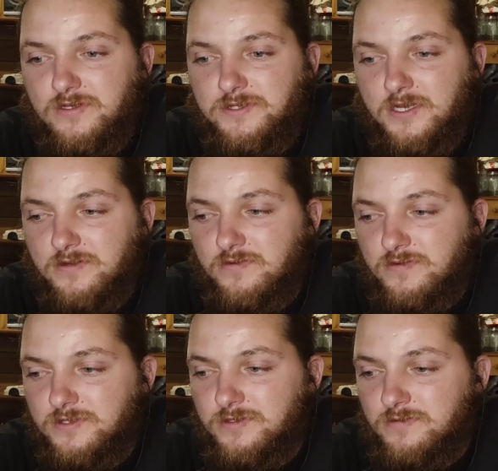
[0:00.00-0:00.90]
It's like
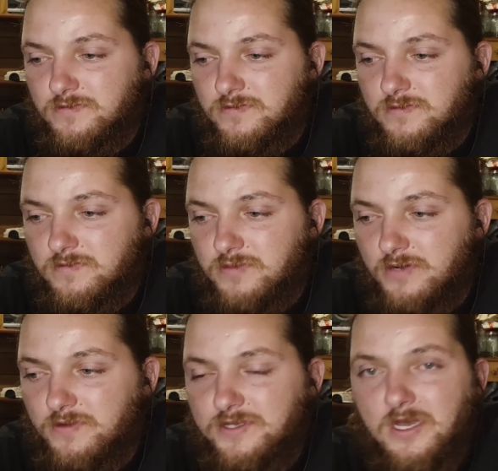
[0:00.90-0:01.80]
was perfect